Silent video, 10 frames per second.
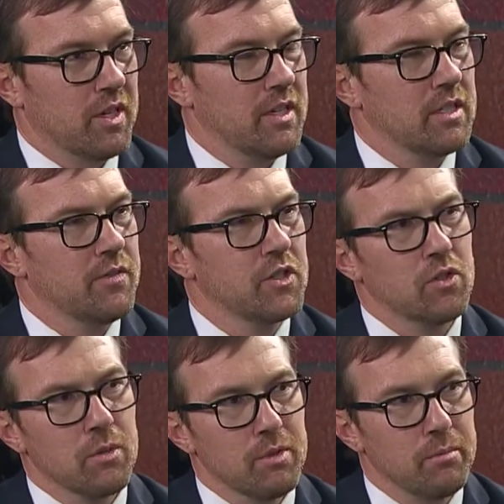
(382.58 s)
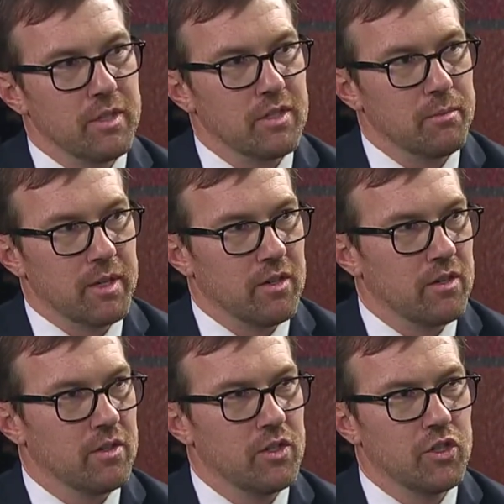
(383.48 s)
case. If it's a criminal
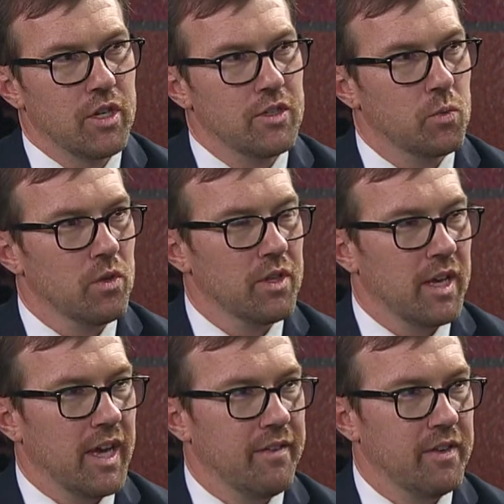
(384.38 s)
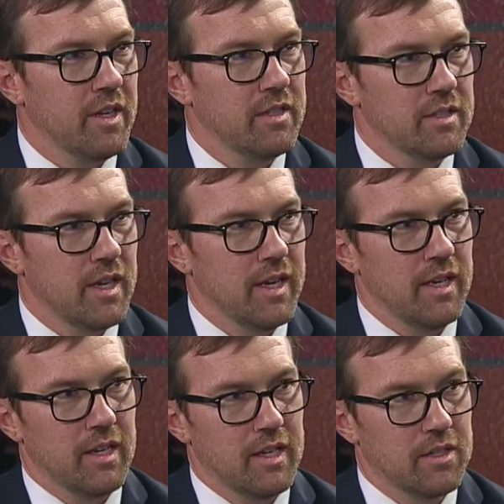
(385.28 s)
misdemeanor, the judge will not have any
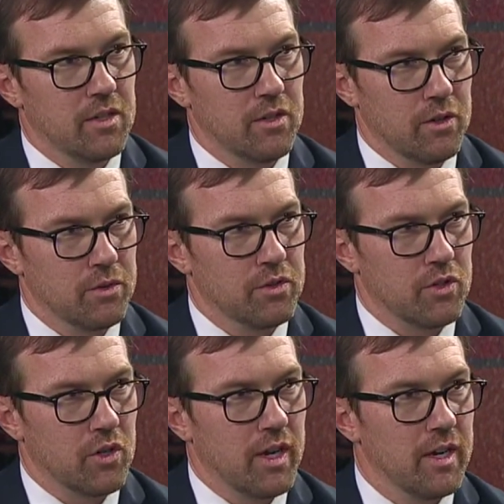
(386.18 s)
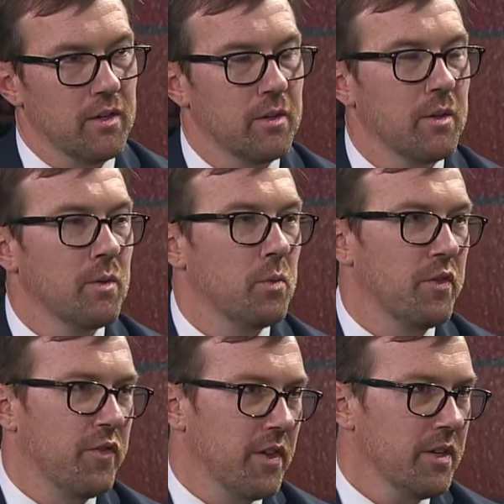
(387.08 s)
say until it goes to trial.
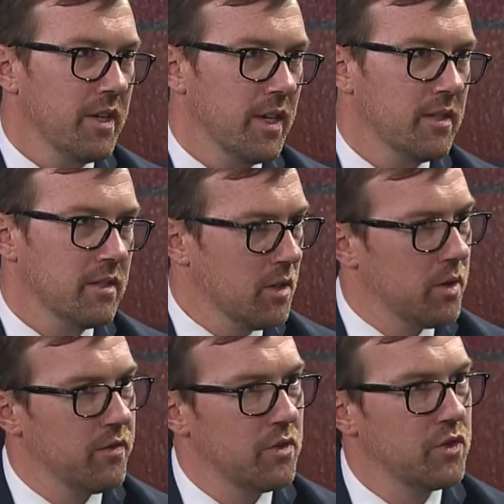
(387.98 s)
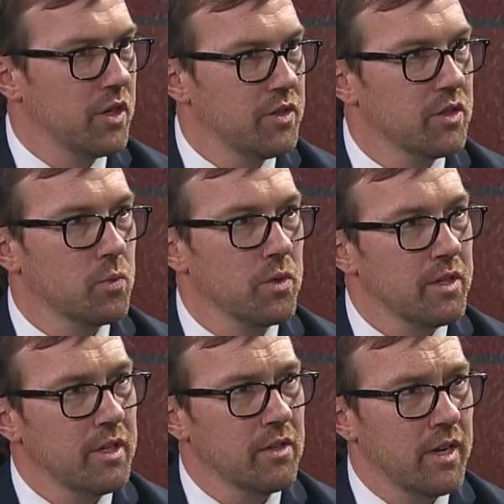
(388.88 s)
With felony cases, however, judges will hear